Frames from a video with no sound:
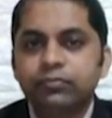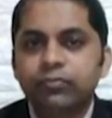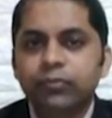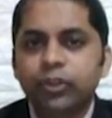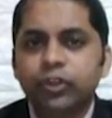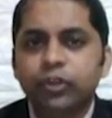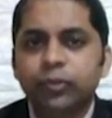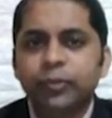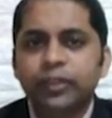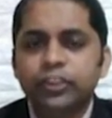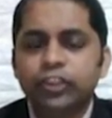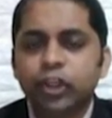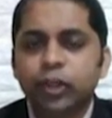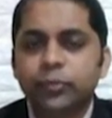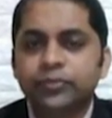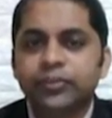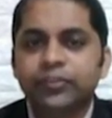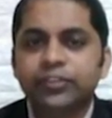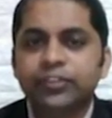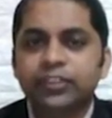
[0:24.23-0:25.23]
major
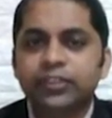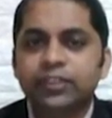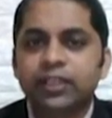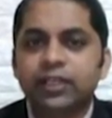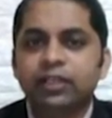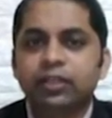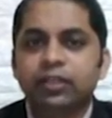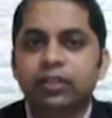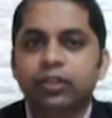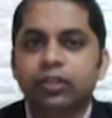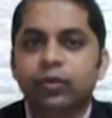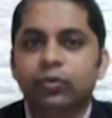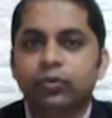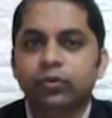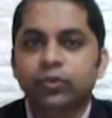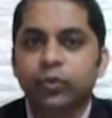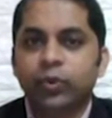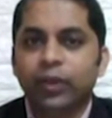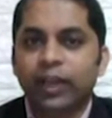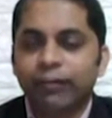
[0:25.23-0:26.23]
observation that
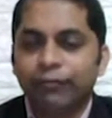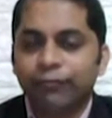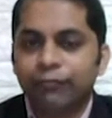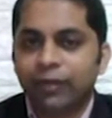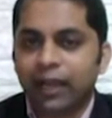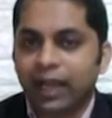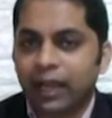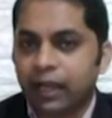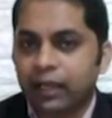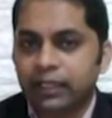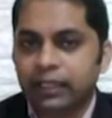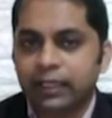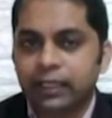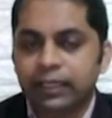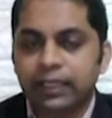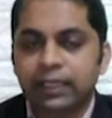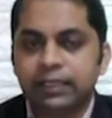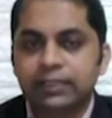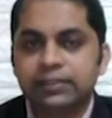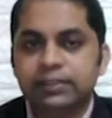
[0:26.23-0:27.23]
you have IT
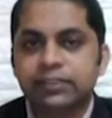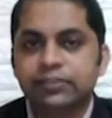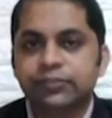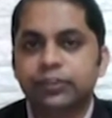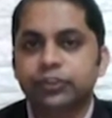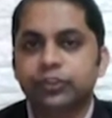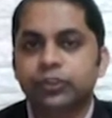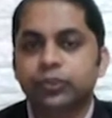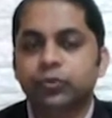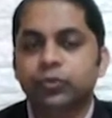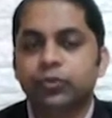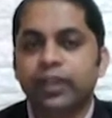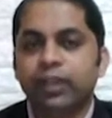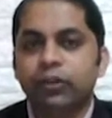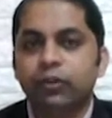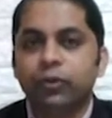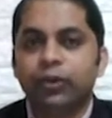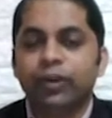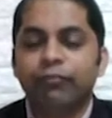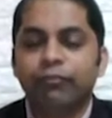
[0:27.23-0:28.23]
indices which do well,
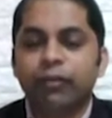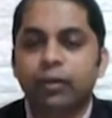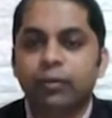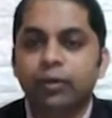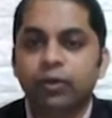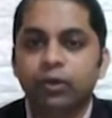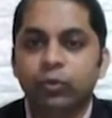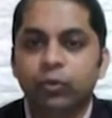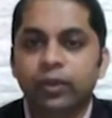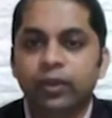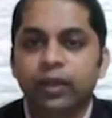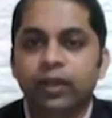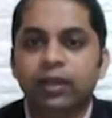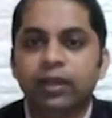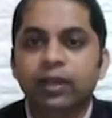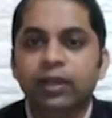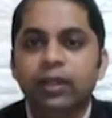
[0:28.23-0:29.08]
you have pharma do well,